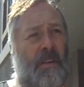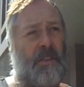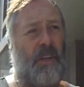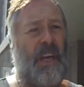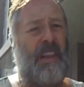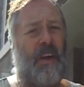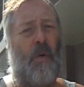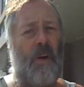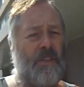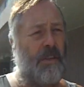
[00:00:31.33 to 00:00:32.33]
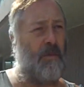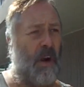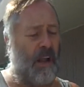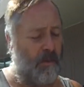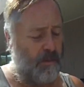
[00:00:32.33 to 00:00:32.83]
So yeah, the quantum
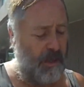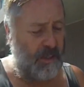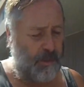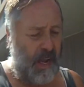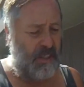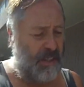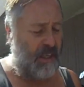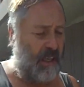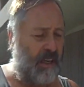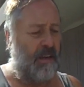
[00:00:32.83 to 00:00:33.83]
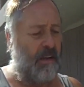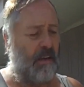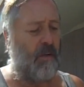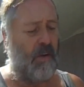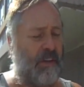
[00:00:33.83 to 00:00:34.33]
realm is basically,
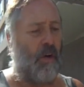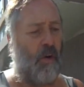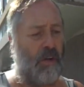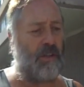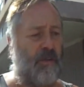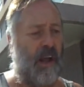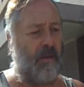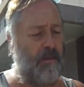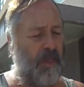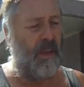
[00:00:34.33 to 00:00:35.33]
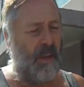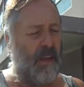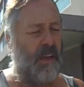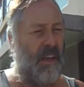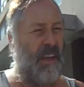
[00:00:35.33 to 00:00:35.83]
call it the Hooke's realm,
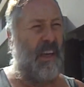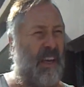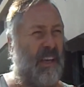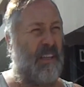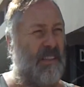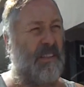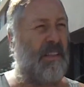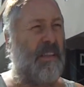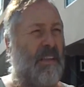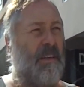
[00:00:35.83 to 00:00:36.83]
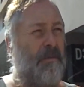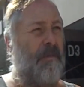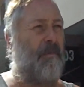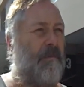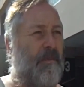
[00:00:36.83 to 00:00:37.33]
is
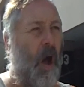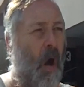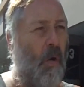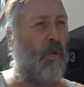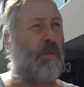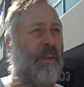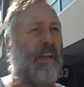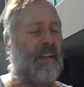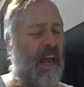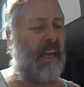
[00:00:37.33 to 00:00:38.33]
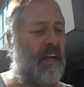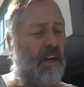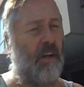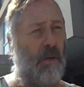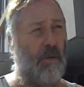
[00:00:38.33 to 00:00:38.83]
the whole thing. That
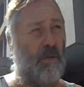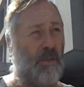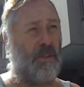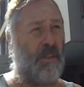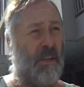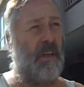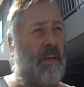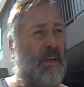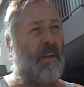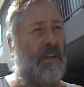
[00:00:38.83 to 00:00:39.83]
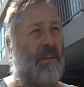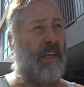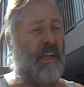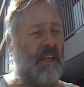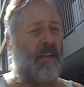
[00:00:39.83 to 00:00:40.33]
includes
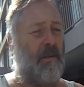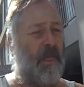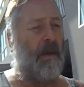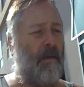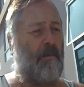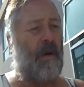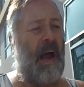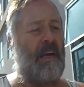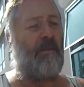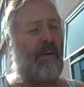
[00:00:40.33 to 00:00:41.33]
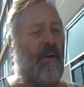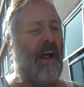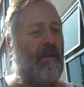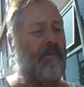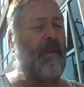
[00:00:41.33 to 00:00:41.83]
the binary
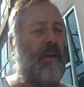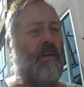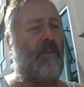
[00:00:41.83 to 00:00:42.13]
realm, or